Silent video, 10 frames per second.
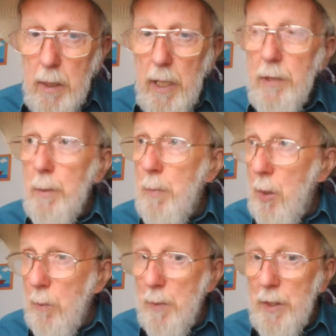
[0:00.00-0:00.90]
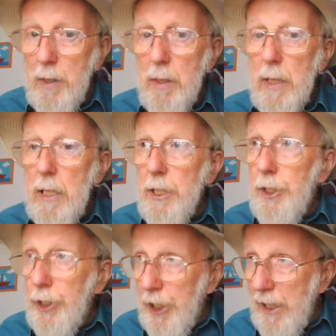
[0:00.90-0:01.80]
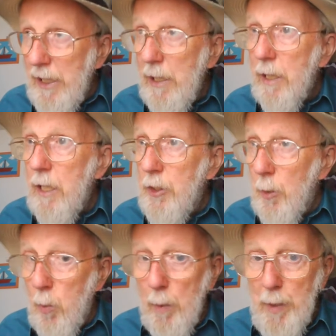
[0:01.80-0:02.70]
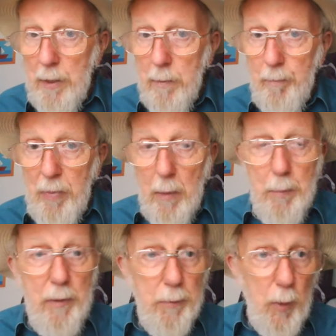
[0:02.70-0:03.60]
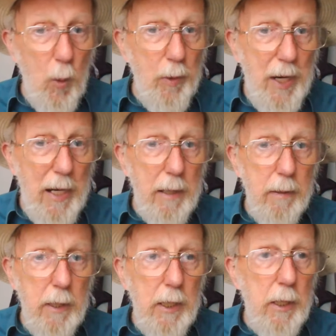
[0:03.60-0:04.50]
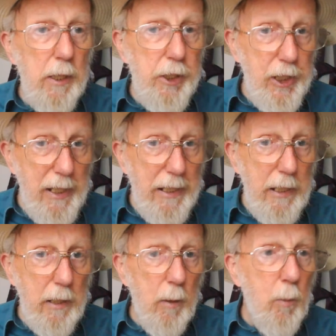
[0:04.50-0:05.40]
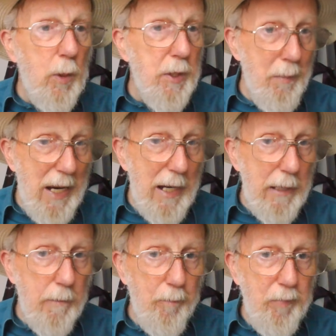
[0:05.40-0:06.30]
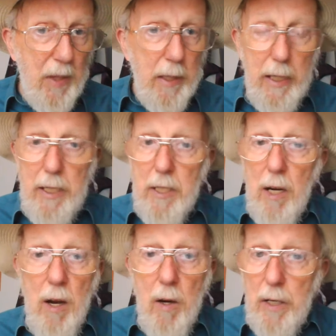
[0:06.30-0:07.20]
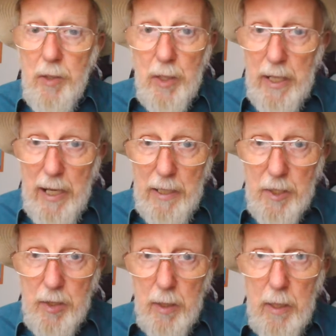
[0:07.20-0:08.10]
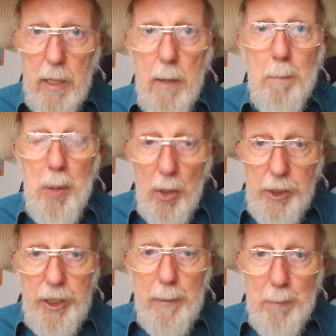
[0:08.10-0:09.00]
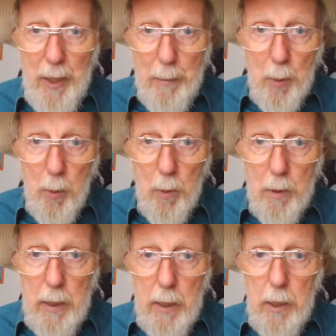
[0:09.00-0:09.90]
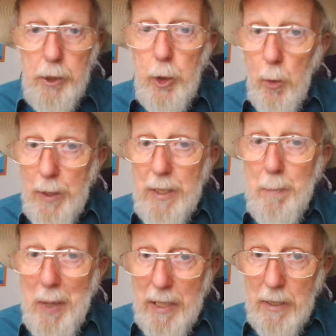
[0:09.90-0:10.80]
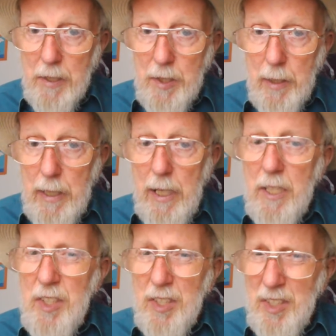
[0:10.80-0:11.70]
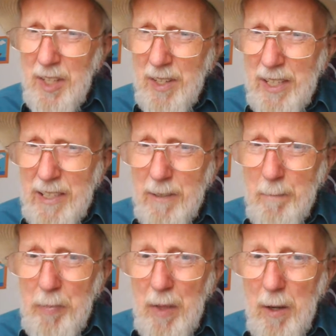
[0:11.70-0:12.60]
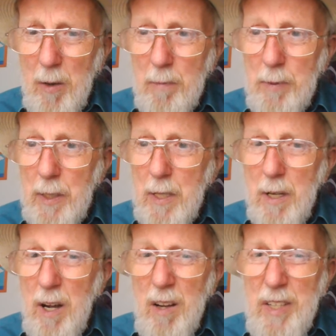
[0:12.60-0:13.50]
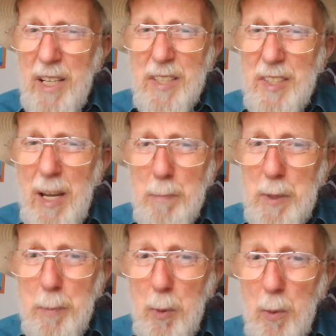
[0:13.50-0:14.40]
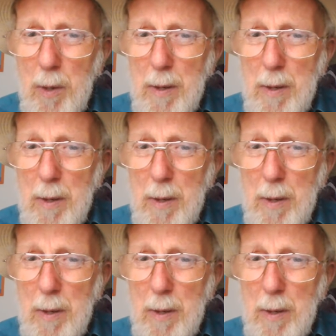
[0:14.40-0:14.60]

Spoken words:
At the moment, she is a woman. Before that, she was a man. In either case, punching people during debates is a sign of unacceptable